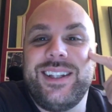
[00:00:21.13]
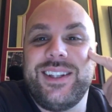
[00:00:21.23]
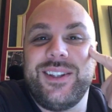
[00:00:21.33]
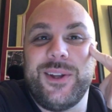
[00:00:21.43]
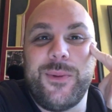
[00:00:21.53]

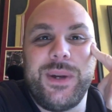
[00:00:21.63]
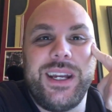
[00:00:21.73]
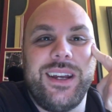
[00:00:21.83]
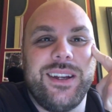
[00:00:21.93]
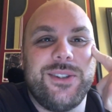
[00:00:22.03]

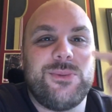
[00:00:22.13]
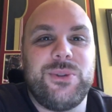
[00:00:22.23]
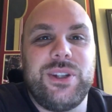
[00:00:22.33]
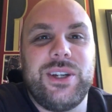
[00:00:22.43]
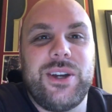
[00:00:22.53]
nobody is
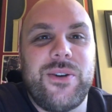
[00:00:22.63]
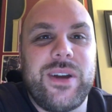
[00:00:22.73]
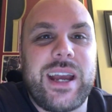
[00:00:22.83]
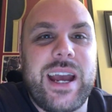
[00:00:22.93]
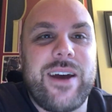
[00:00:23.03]
really
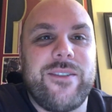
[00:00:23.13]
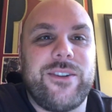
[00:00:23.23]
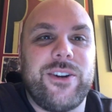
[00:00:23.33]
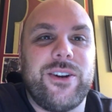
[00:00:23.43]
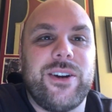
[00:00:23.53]
going
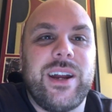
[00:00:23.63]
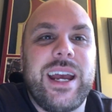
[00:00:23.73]
after